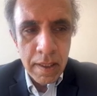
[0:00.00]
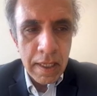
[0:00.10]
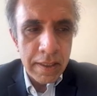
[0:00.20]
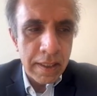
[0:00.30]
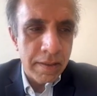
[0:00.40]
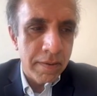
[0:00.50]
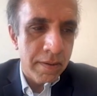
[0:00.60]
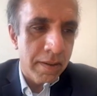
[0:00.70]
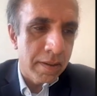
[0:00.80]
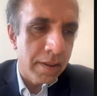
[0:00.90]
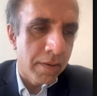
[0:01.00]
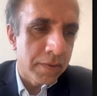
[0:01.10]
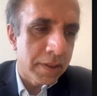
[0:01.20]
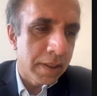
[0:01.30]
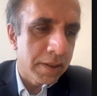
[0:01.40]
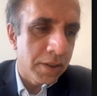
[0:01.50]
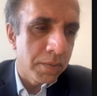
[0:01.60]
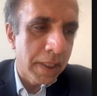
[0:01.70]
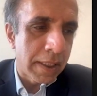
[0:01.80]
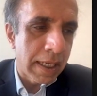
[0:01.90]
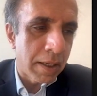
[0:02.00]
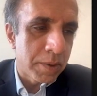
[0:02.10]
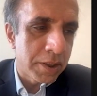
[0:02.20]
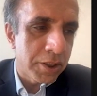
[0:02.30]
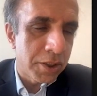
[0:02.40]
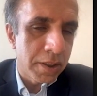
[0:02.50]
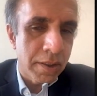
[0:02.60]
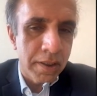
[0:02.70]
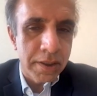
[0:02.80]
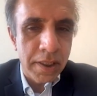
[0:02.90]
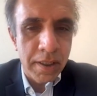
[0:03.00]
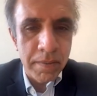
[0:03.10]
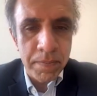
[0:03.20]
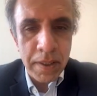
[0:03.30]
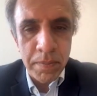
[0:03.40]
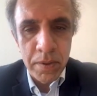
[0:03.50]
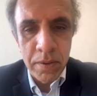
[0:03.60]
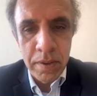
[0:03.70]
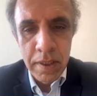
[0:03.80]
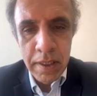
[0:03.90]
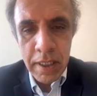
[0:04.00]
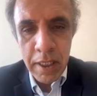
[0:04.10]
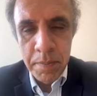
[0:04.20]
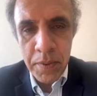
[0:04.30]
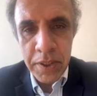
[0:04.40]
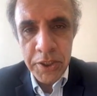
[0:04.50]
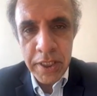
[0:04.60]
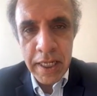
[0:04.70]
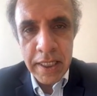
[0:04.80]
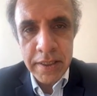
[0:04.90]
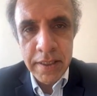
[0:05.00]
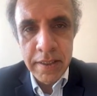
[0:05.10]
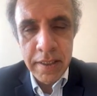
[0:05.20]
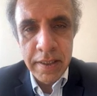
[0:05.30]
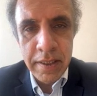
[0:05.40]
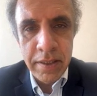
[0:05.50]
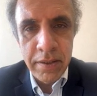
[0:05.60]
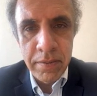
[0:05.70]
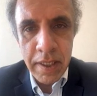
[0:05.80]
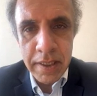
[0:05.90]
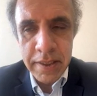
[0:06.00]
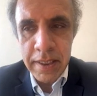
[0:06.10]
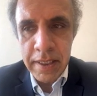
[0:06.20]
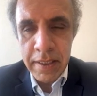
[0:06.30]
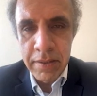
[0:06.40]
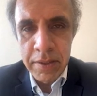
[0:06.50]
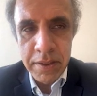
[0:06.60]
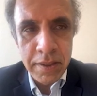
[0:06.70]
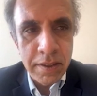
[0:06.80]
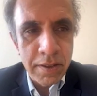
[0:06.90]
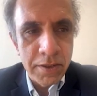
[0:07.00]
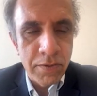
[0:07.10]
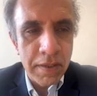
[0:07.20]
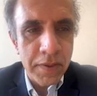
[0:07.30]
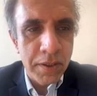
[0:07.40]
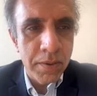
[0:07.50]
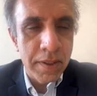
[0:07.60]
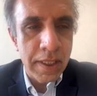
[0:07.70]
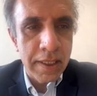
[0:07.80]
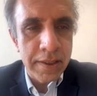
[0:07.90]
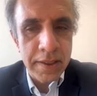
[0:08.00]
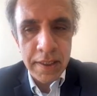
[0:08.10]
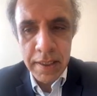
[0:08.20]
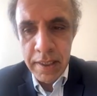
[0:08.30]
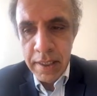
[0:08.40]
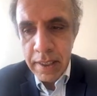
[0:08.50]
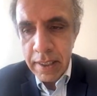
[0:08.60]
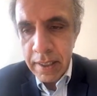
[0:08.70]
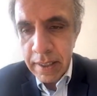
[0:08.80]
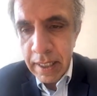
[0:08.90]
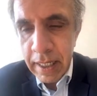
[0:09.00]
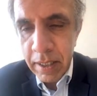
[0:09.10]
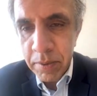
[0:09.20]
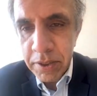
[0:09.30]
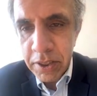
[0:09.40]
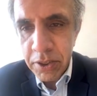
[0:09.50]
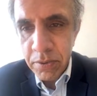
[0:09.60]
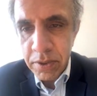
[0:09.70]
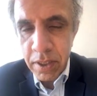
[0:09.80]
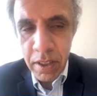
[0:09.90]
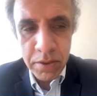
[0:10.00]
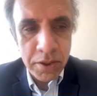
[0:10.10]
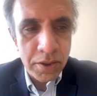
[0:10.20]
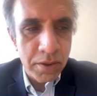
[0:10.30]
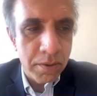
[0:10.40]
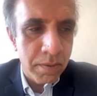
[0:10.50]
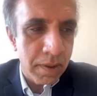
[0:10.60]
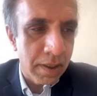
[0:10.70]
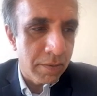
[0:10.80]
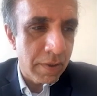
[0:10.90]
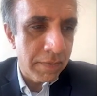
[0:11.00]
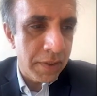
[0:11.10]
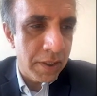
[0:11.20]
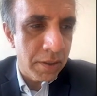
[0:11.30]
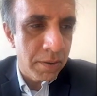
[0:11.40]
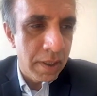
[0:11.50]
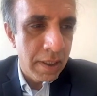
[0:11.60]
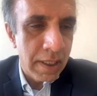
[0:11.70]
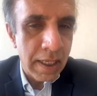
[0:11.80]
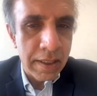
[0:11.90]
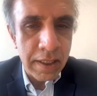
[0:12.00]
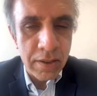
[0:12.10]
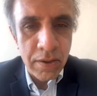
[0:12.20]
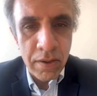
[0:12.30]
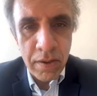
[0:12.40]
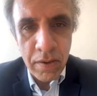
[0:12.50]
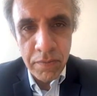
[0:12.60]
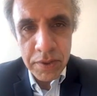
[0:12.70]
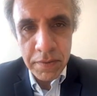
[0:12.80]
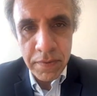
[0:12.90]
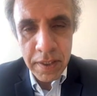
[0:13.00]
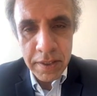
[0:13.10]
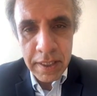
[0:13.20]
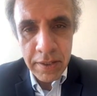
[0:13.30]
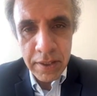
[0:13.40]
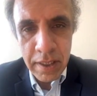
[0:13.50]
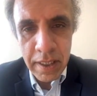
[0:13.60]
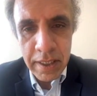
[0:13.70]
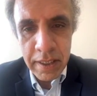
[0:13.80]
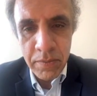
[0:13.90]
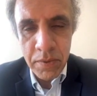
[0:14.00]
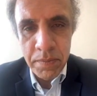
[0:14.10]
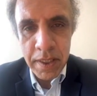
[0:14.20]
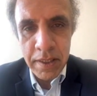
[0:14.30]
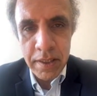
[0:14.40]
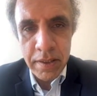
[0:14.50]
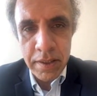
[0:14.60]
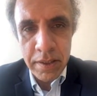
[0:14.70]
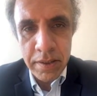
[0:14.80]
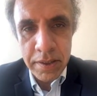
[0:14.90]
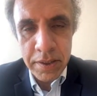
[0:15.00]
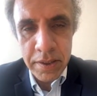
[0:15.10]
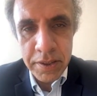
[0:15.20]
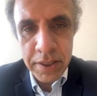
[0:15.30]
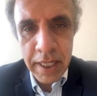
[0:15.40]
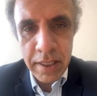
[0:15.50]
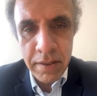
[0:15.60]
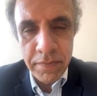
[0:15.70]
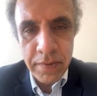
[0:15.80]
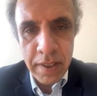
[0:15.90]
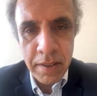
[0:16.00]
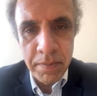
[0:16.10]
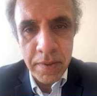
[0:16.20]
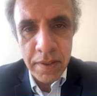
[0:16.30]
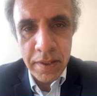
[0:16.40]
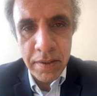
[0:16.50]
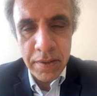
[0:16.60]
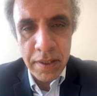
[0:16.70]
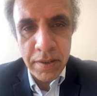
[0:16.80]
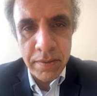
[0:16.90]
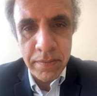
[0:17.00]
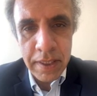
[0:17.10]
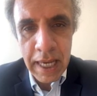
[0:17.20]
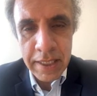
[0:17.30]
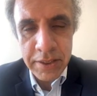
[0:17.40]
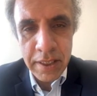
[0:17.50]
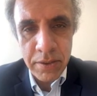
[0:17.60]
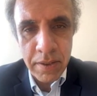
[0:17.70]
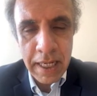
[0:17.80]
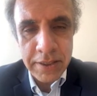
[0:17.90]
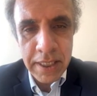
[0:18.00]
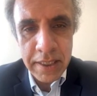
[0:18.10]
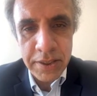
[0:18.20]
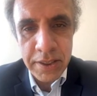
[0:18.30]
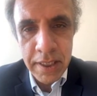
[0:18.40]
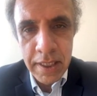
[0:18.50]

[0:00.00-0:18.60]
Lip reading: I think that the obvious thing is that you make an acquisition that people appreciate, and then ideally there's revenue in that acquisition, or it's close to revenue. And then obviously further down the line, it would be the sale of the asset or assets.